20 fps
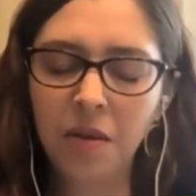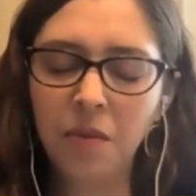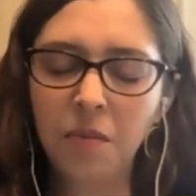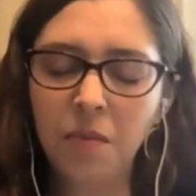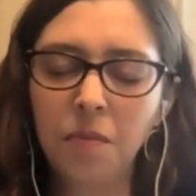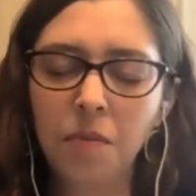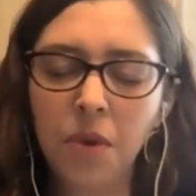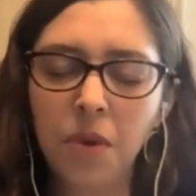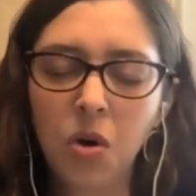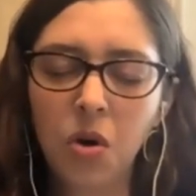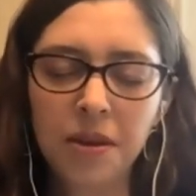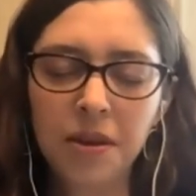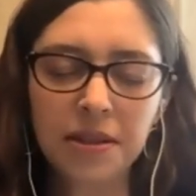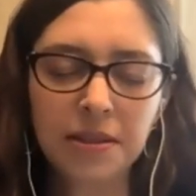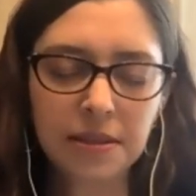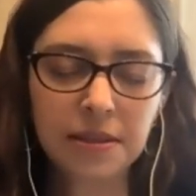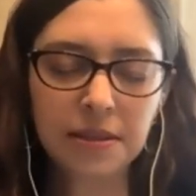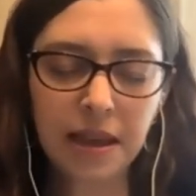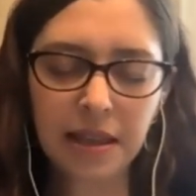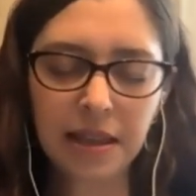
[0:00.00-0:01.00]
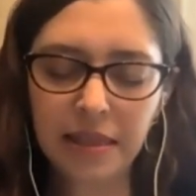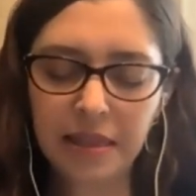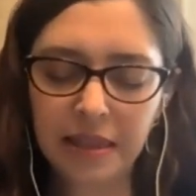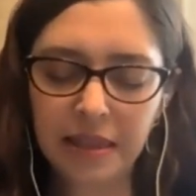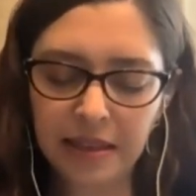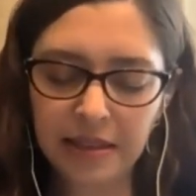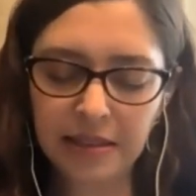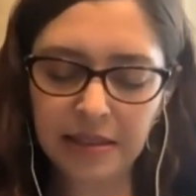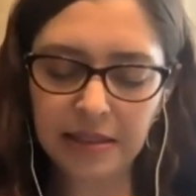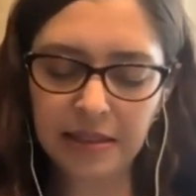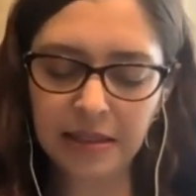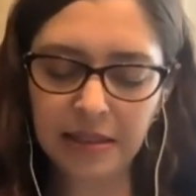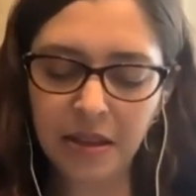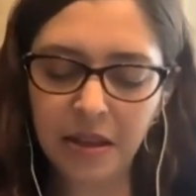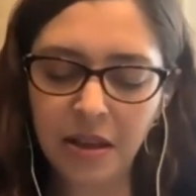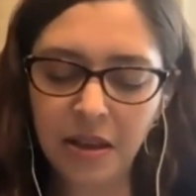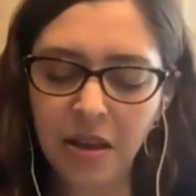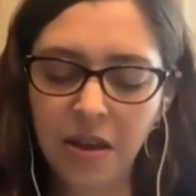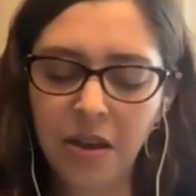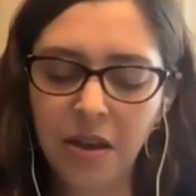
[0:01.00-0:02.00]
Moments like this
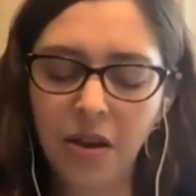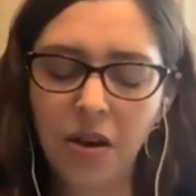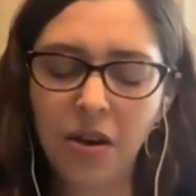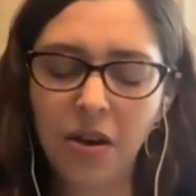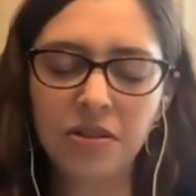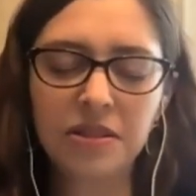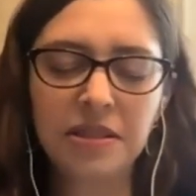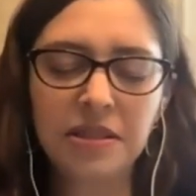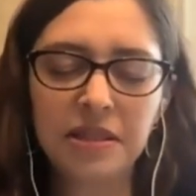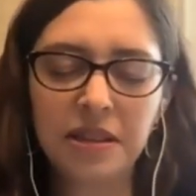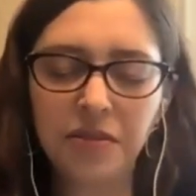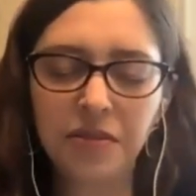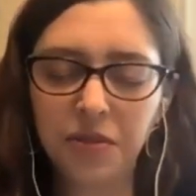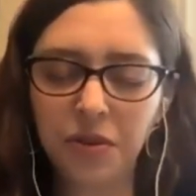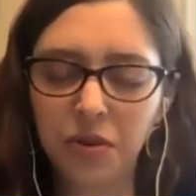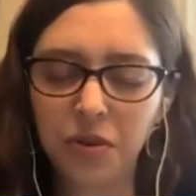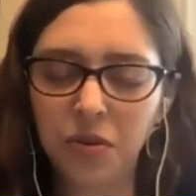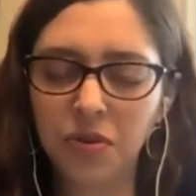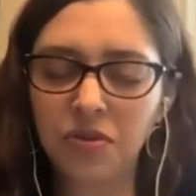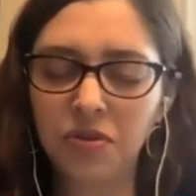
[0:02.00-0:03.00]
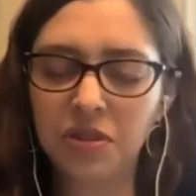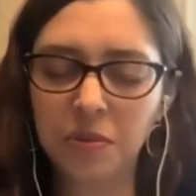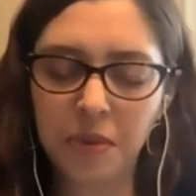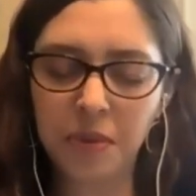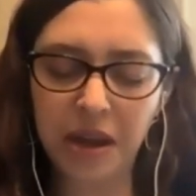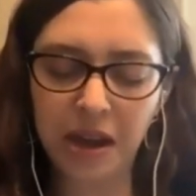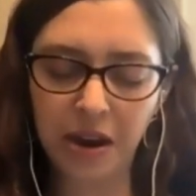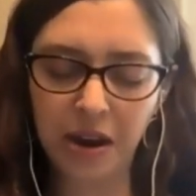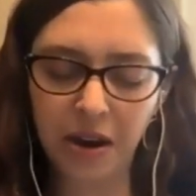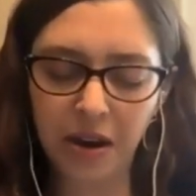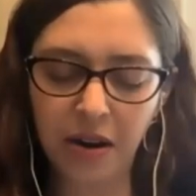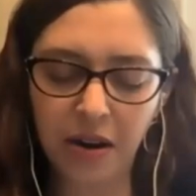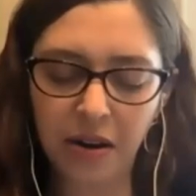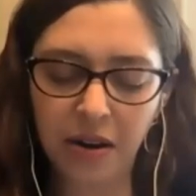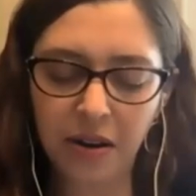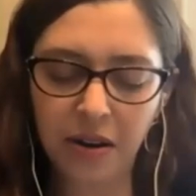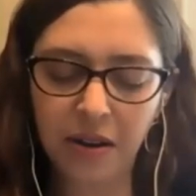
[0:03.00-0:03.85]
are difficult to bear,